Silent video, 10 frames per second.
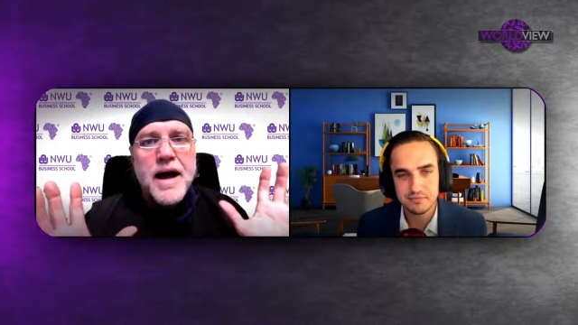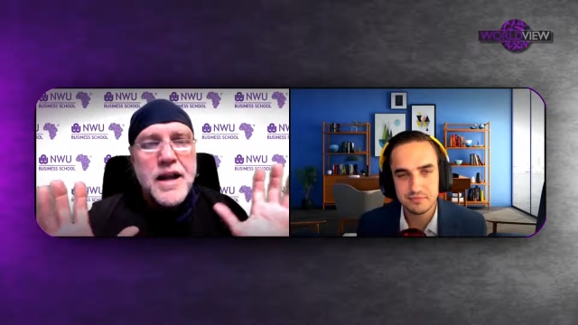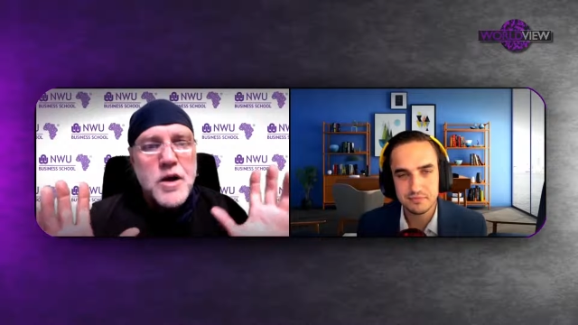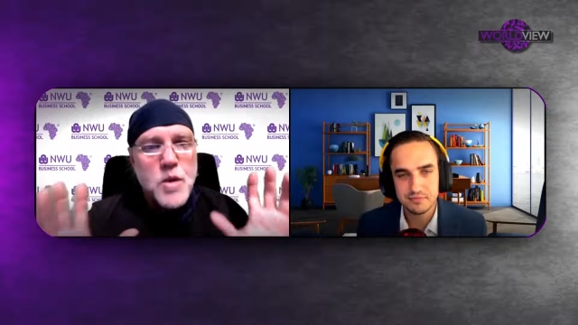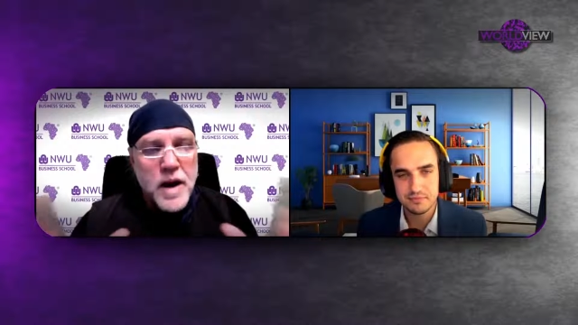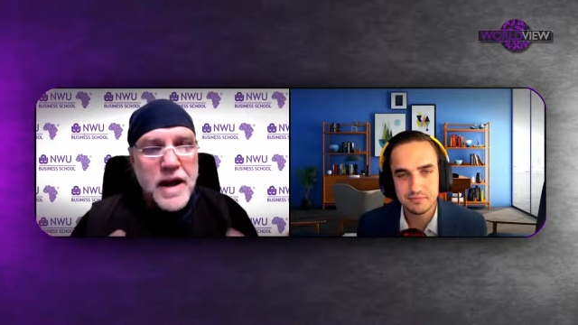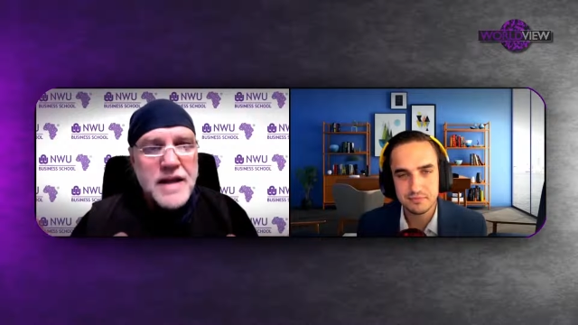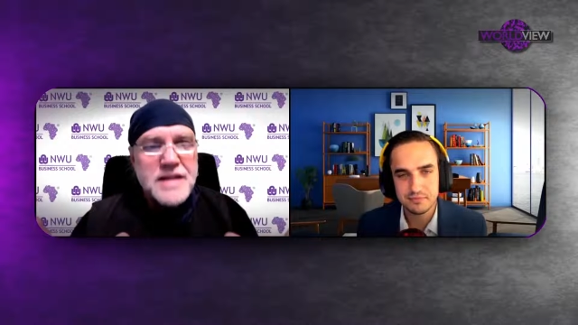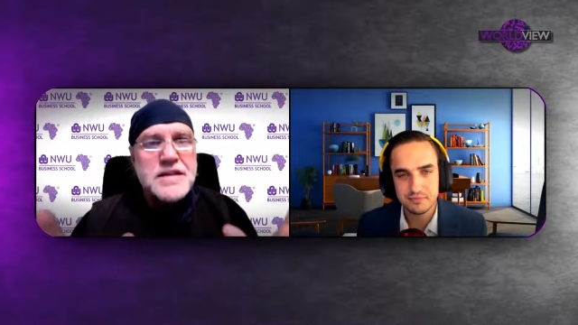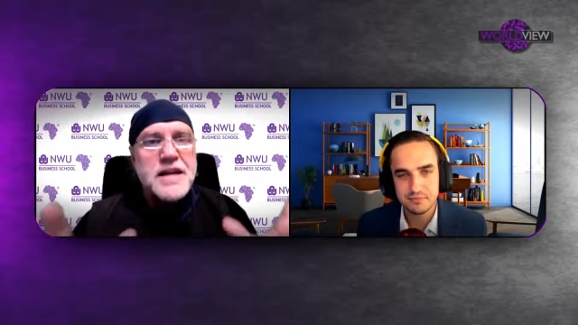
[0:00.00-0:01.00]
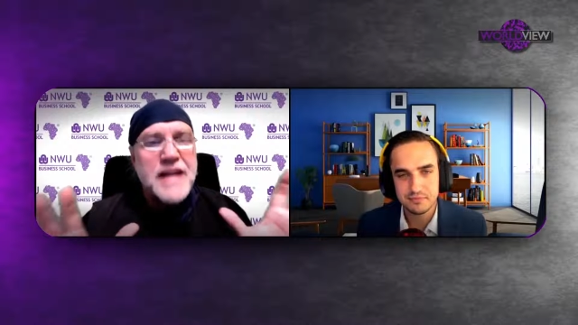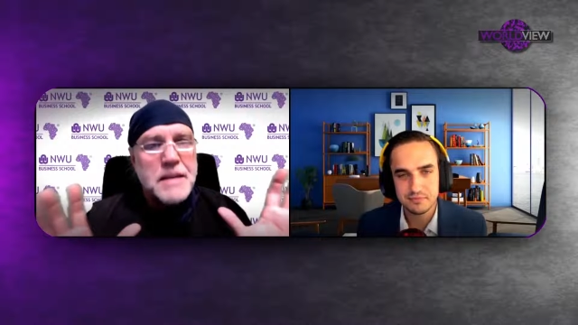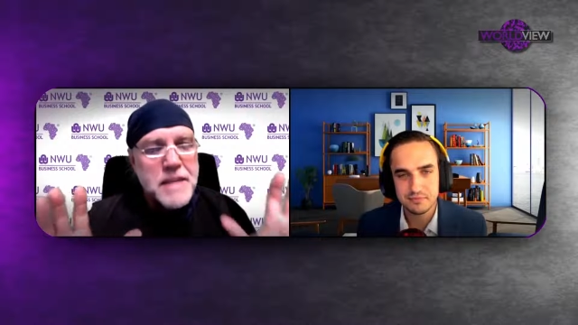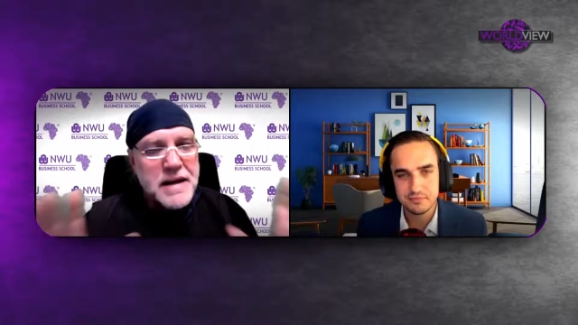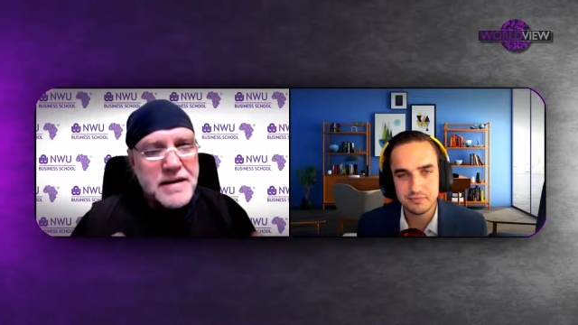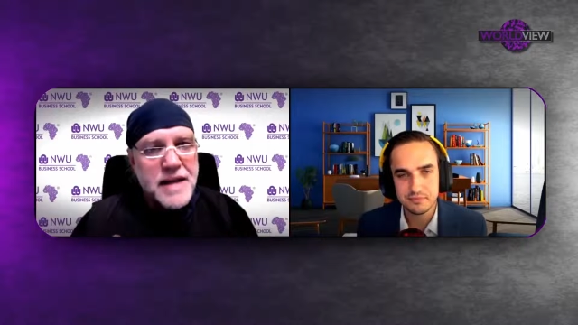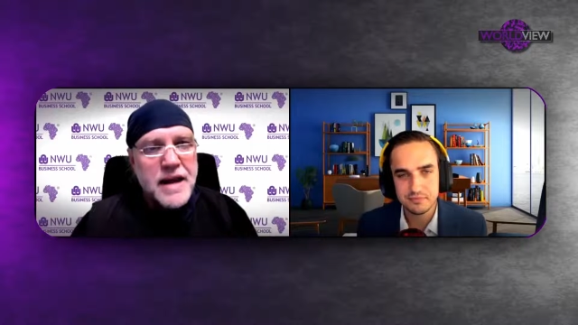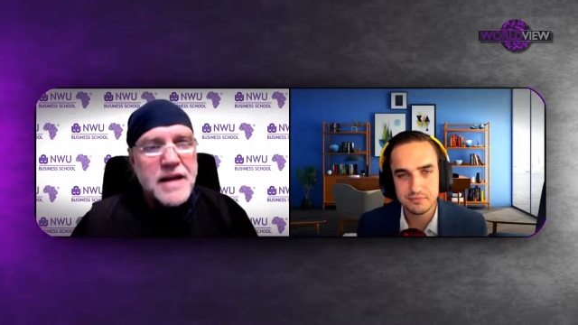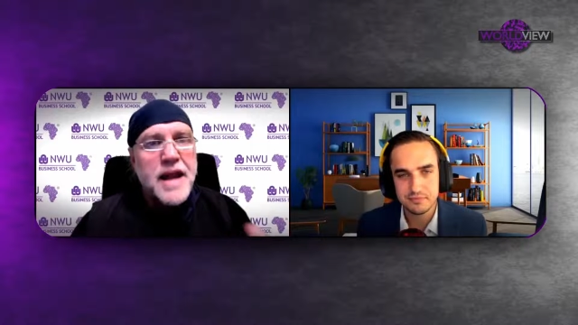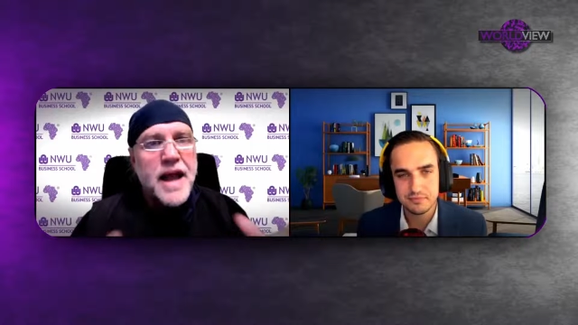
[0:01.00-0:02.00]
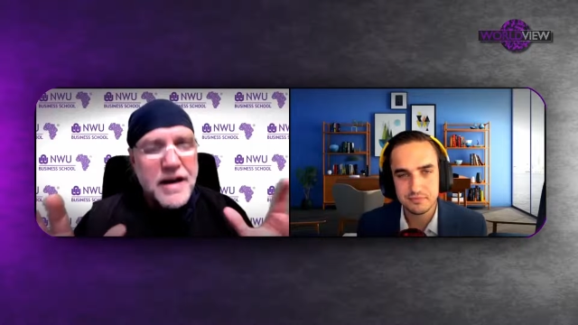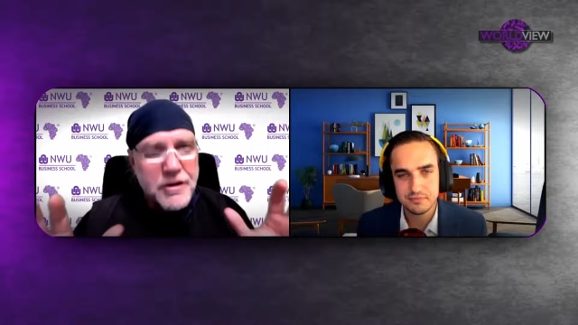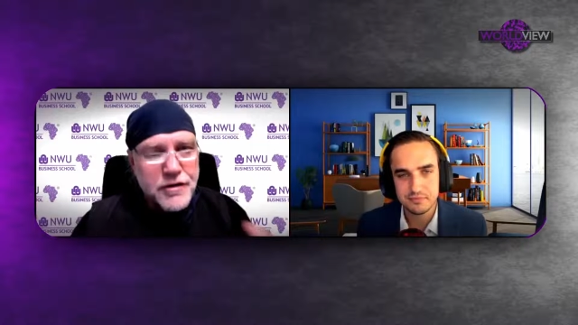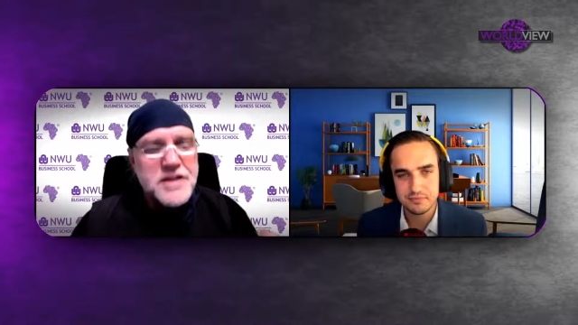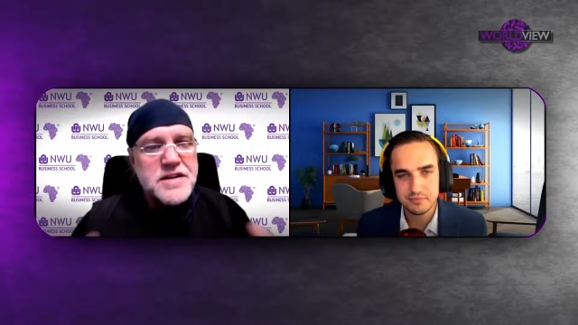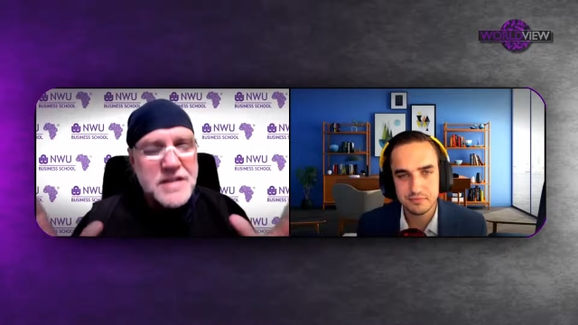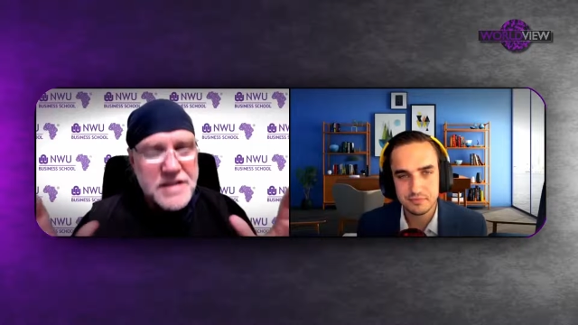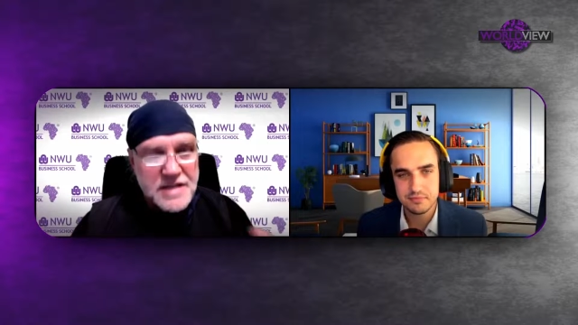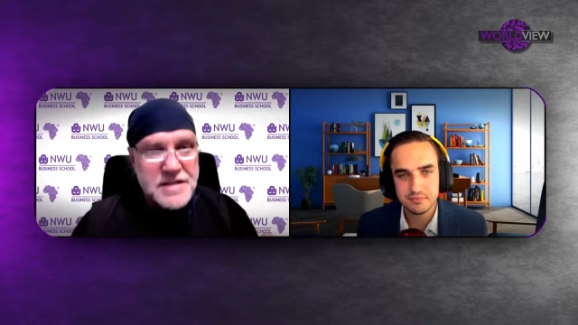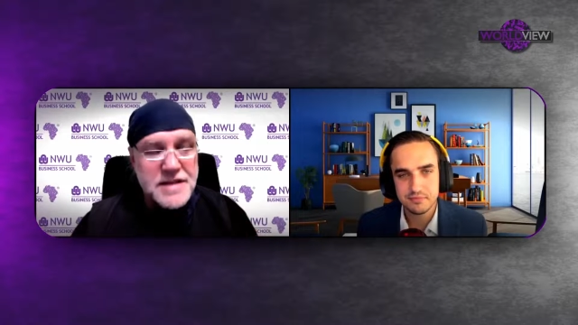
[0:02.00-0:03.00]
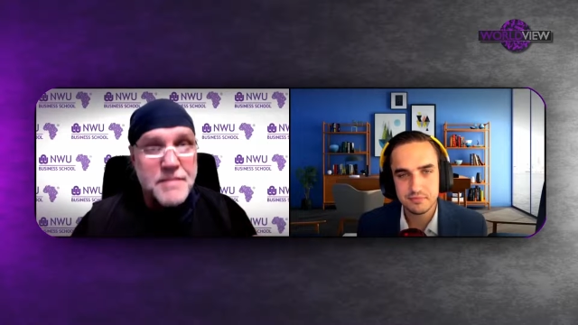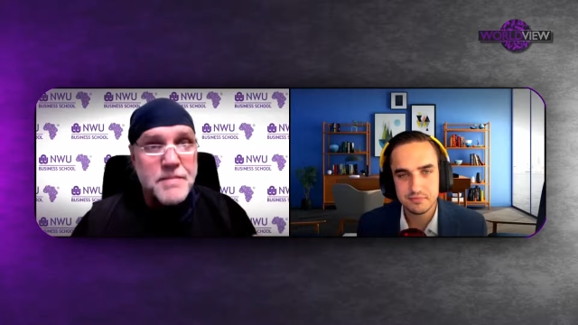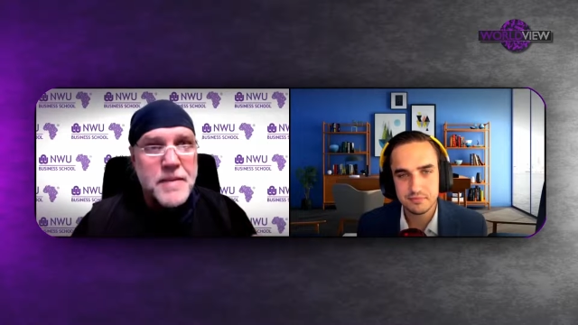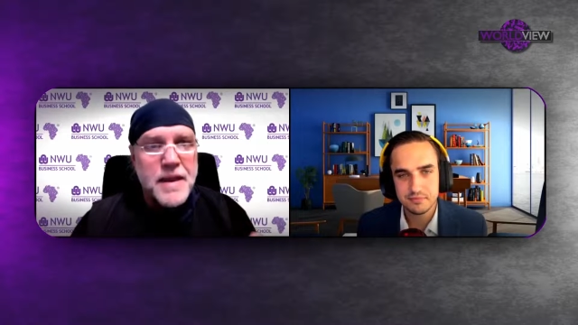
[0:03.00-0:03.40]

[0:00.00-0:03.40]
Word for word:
Speaker 1: in ways that maintain an efficient system.